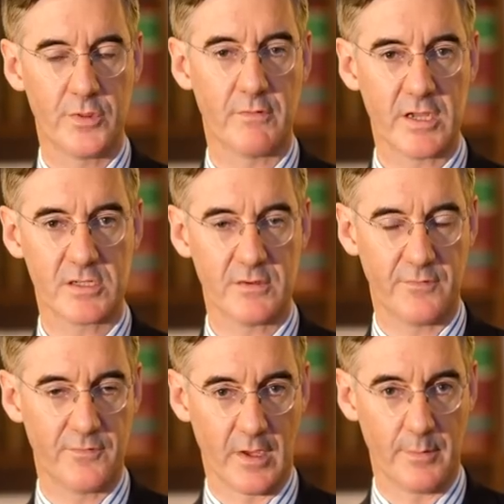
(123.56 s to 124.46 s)
with the rest
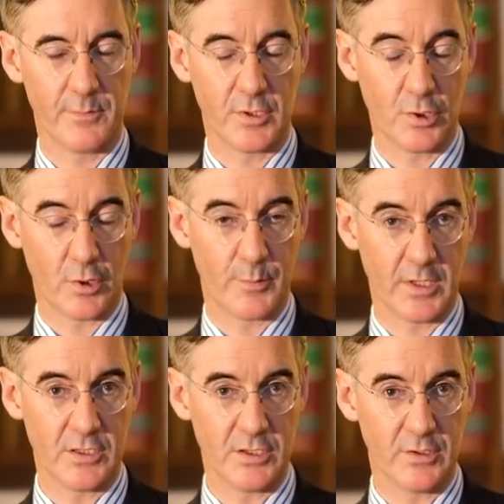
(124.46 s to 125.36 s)
of the
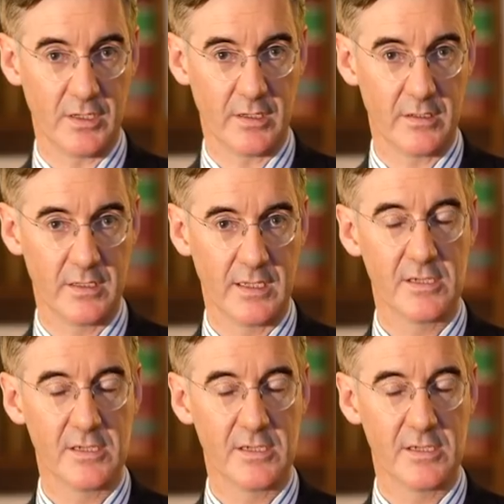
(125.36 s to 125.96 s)
European Union,